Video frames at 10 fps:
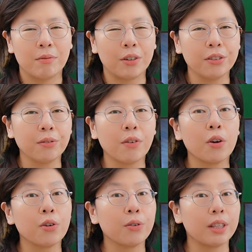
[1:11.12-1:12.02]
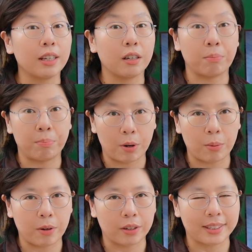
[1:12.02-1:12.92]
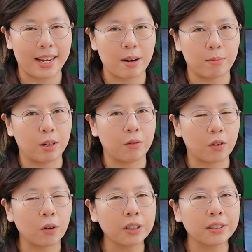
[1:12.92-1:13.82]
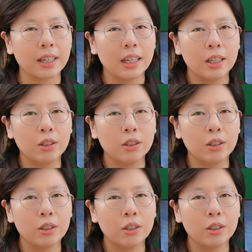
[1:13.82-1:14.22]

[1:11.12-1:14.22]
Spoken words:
First of all, you'll need a Birdbox camera, of course.